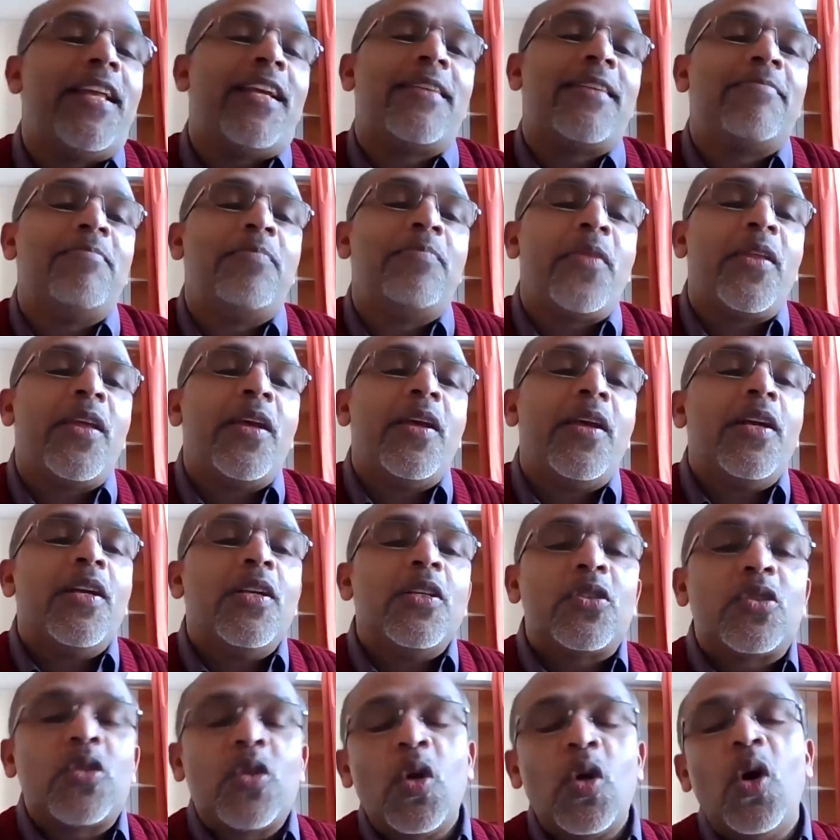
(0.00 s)
meaning.
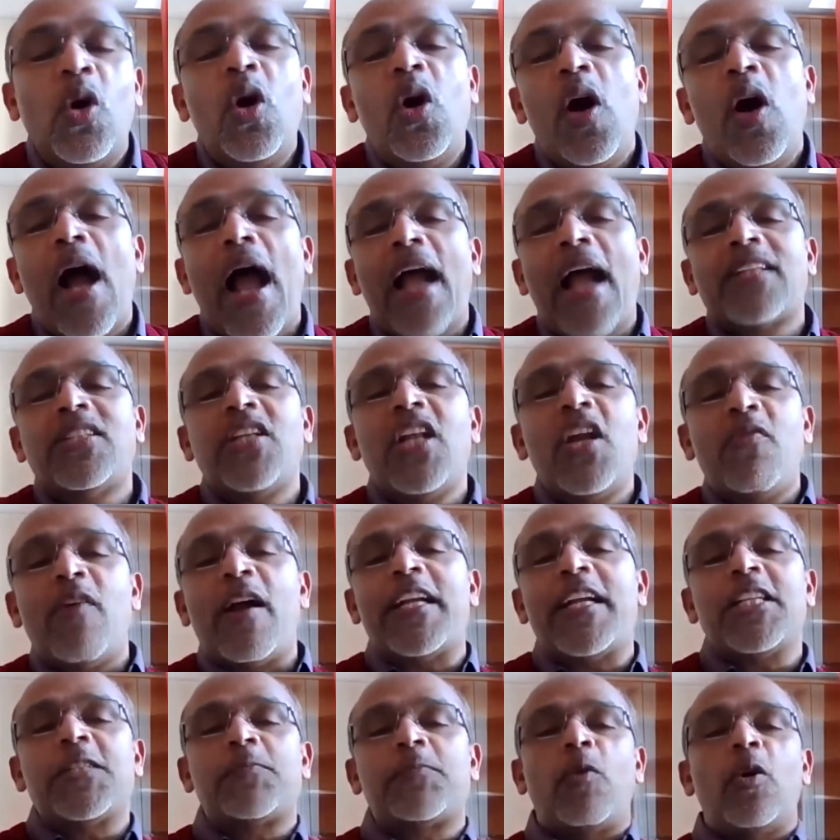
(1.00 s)
So actually
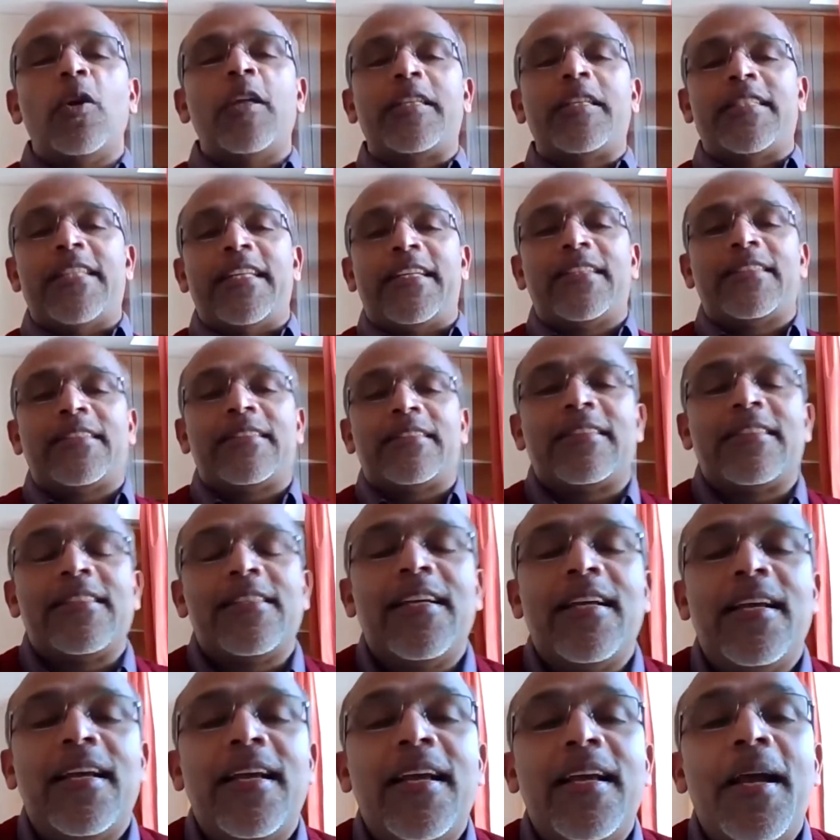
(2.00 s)
what is
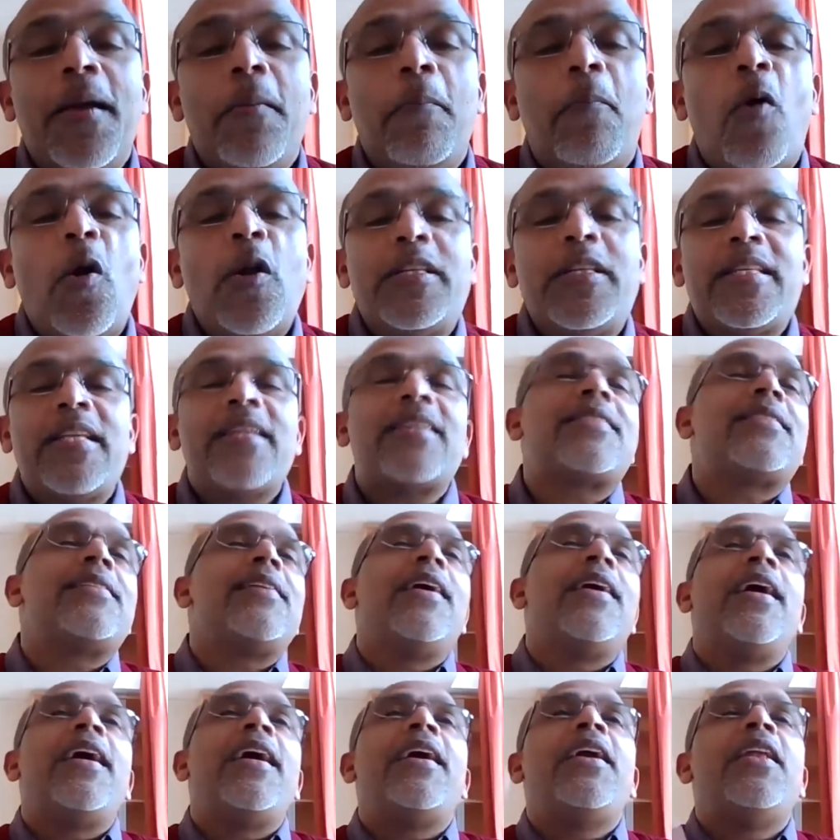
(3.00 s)
politics? politics
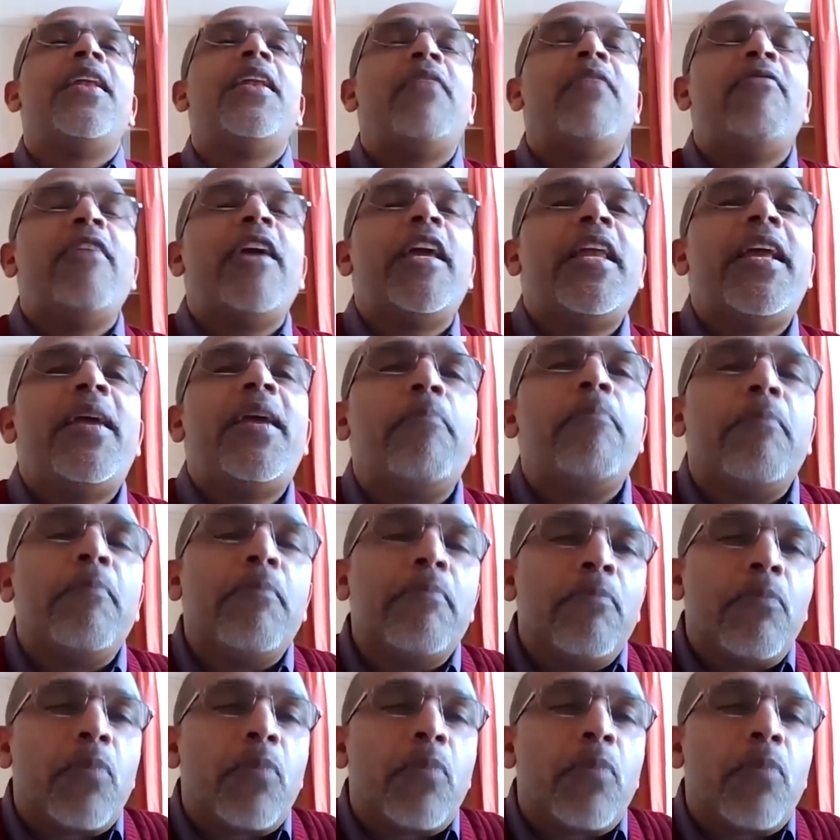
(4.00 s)
uh, in a very